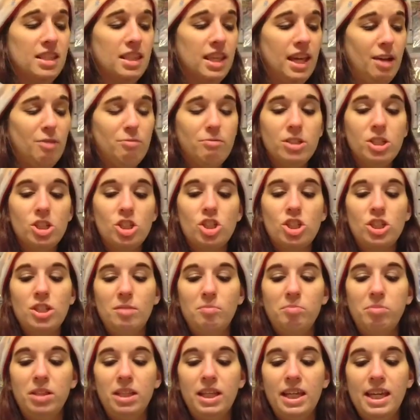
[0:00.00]
That when she
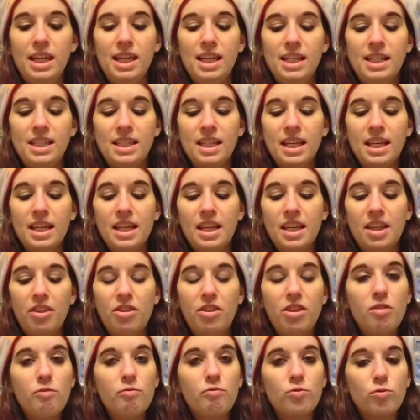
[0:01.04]
plays
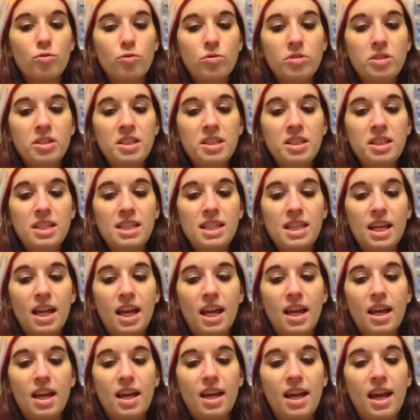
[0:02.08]
the runes
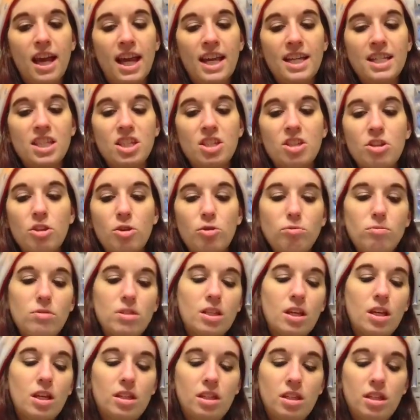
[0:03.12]
uh, as notes
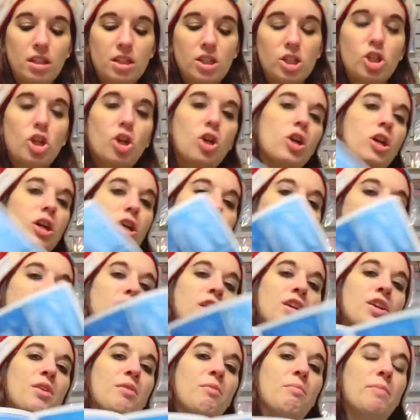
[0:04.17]
on the guitar,
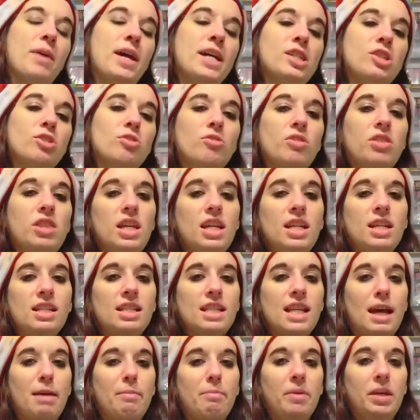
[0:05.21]
magical things
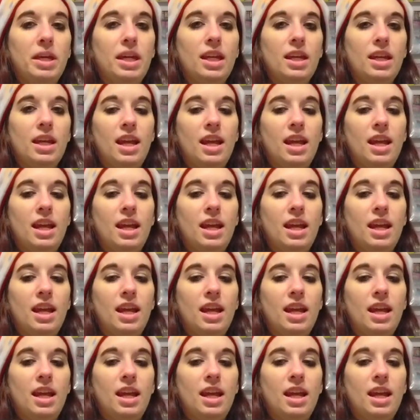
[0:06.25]
happen,